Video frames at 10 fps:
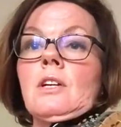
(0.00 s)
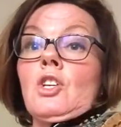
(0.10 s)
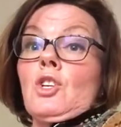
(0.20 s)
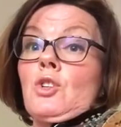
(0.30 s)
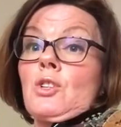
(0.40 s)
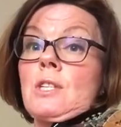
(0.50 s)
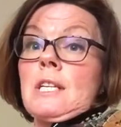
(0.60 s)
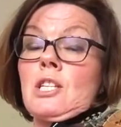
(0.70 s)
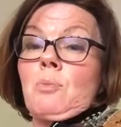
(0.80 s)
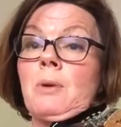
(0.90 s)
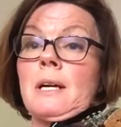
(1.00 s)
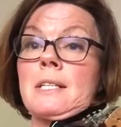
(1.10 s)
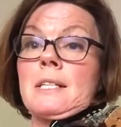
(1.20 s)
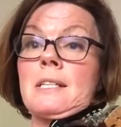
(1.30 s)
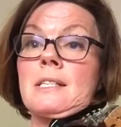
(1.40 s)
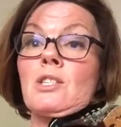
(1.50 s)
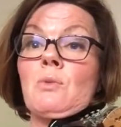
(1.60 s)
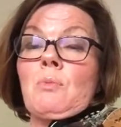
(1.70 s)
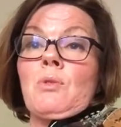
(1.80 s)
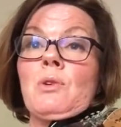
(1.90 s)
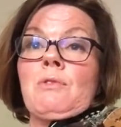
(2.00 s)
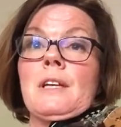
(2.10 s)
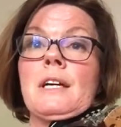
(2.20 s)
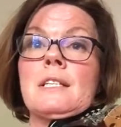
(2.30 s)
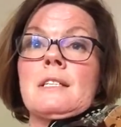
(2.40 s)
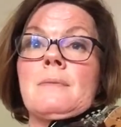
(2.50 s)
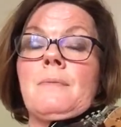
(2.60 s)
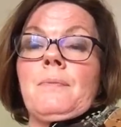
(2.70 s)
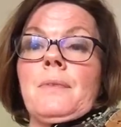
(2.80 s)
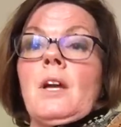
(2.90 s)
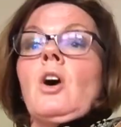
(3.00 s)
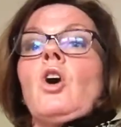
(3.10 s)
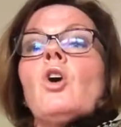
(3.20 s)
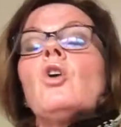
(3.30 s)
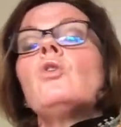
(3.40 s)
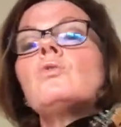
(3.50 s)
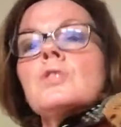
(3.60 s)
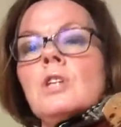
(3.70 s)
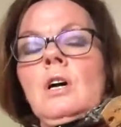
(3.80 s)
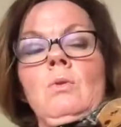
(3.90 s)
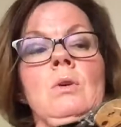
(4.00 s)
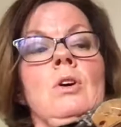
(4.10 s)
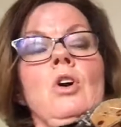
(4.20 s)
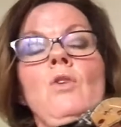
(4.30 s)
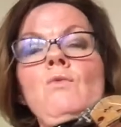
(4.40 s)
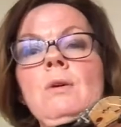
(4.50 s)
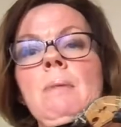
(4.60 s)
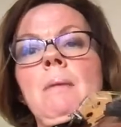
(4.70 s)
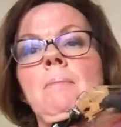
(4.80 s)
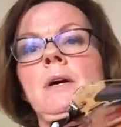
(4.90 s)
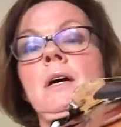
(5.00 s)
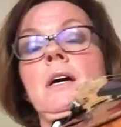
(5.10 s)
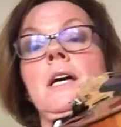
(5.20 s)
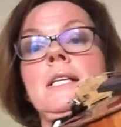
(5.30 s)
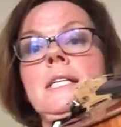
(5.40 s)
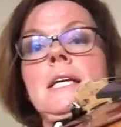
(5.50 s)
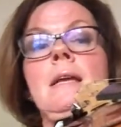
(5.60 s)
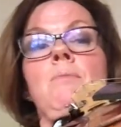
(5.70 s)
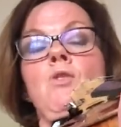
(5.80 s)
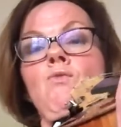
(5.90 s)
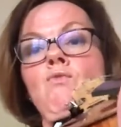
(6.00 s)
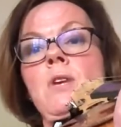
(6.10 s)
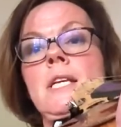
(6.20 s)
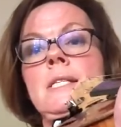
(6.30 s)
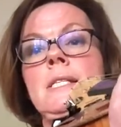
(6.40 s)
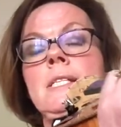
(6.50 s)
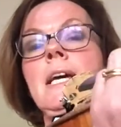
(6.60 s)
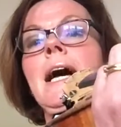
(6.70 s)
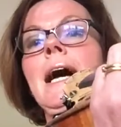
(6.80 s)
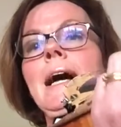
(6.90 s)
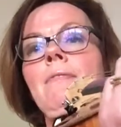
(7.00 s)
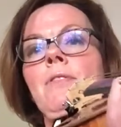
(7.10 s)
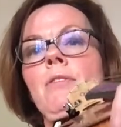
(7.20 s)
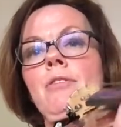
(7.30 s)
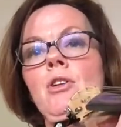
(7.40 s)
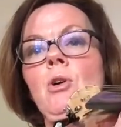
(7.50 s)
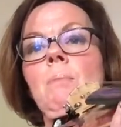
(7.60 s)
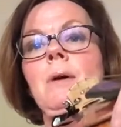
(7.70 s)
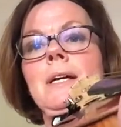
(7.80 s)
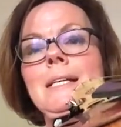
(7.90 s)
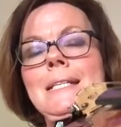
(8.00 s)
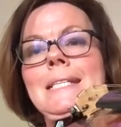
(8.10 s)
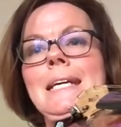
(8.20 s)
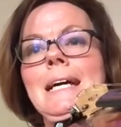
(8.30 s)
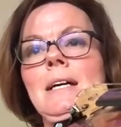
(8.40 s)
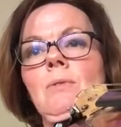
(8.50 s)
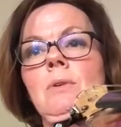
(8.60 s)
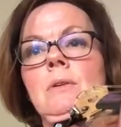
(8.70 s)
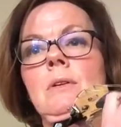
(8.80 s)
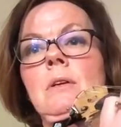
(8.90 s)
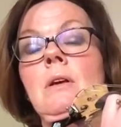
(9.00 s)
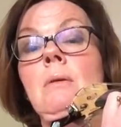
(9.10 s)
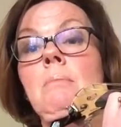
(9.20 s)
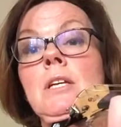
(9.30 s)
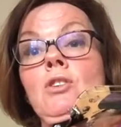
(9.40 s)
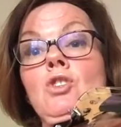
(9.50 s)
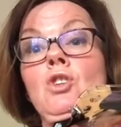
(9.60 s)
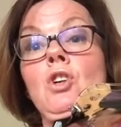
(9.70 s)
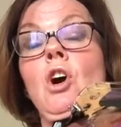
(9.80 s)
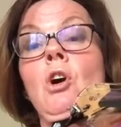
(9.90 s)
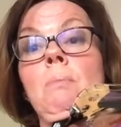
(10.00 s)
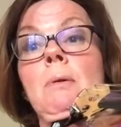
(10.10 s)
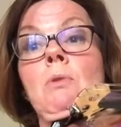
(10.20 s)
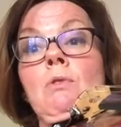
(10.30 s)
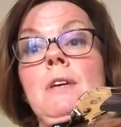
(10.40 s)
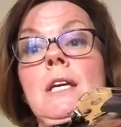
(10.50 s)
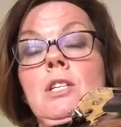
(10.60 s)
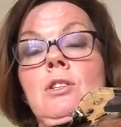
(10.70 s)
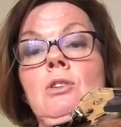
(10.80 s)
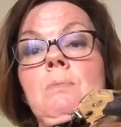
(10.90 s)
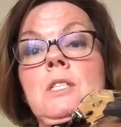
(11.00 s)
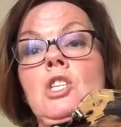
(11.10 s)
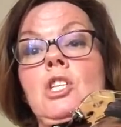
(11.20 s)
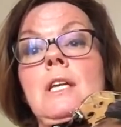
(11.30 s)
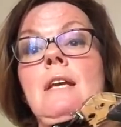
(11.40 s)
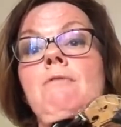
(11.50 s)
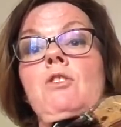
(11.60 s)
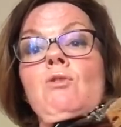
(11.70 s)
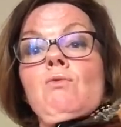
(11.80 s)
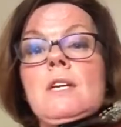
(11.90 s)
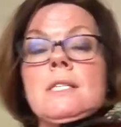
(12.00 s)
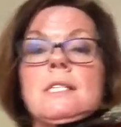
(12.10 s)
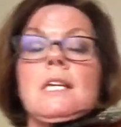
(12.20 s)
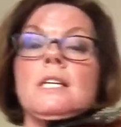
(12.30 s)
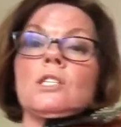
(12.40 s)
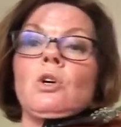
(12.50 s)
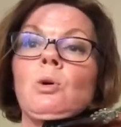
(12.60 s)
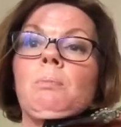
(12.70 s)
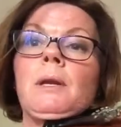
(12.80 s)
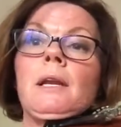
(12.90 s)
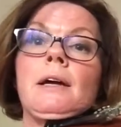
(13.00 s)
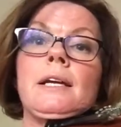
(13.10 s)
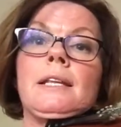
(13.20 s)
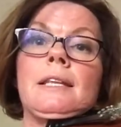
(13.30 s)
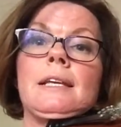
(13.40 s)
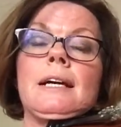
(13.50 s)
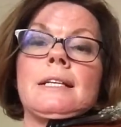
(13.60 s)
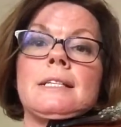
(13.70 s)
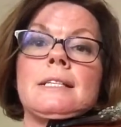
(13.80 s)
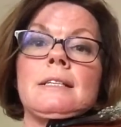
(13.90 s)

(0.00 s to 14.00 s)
You just need to practice to improve that. Also, remember to keep the wrist and the thumb down, because you can't be moving into third position if your wrist is up like that.